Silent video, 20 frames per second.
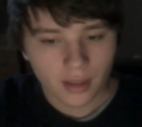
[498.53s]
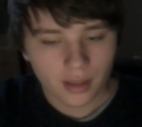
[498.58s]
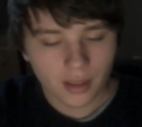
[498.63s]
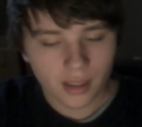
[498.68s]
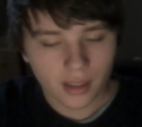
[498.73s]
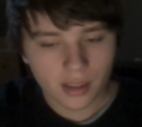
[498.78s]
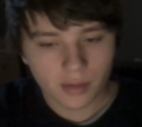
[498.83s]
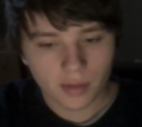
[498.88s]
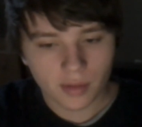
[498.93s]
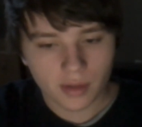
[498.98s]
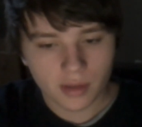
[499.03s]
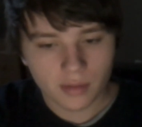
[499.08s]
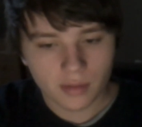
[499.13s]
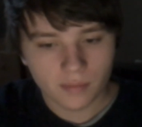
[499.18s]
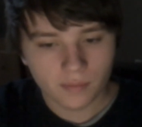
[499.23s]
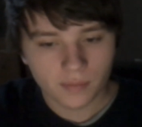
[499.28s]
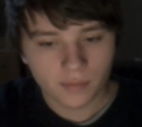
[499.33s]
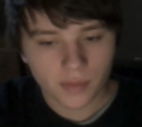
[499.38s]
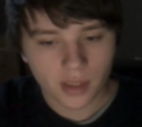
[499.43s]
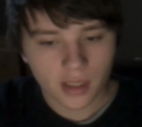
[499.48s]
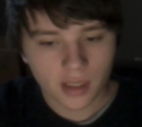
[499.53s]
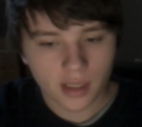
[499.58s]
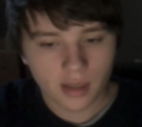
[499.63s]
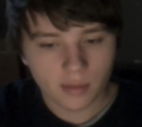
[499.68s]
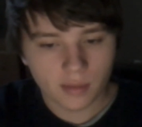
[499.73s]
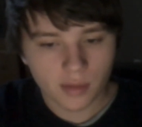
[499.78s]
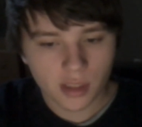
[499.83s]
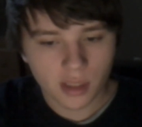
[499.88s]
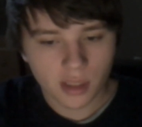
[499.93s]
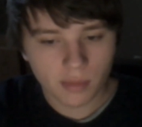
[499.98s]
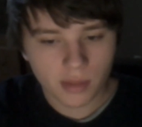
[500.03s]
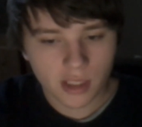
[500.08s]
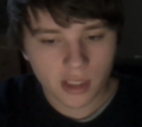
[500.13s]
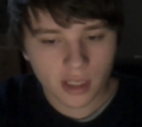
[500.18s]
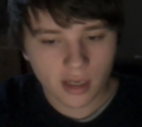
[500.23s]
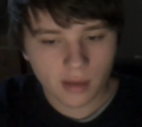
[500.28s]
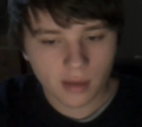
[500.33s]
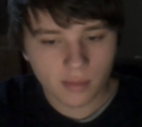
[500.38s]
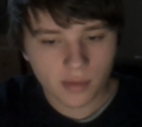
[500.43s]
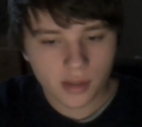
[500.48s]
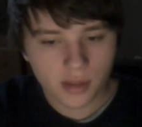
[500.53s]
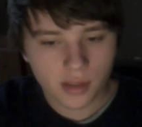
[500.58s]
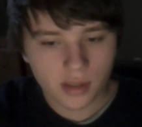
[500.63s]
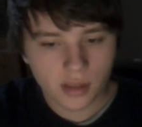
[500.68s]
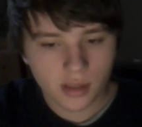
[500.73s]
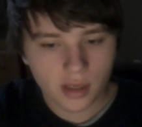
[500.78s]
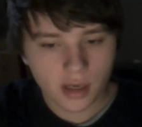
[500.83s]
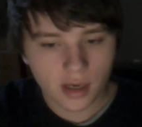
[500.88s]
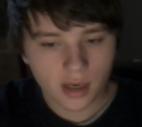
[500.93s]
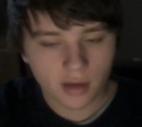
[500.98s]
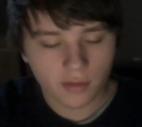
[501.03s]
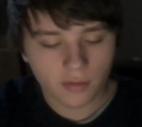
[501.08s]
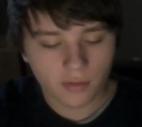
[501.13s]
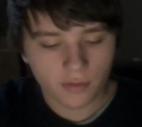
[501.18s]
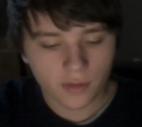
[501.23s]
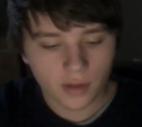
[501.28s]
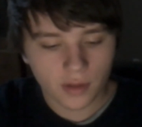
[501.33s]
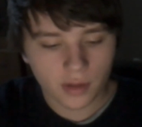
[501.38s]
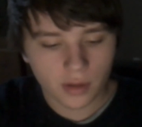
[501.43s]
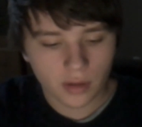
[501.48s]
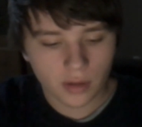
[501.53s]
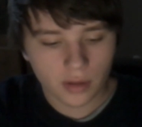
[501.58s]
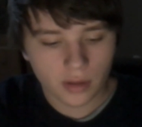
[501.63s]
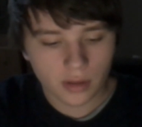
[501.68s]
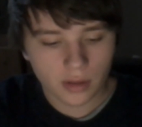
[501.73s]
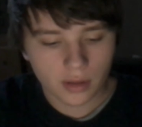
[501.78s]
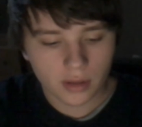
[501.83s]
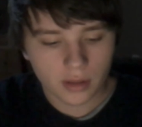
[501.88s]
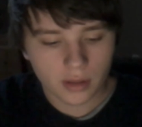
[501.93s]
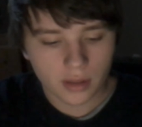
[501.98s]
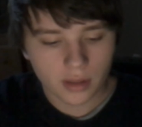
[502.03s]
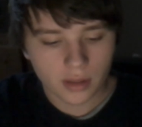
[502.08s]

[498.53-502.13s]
Next one. Sometimes I feel,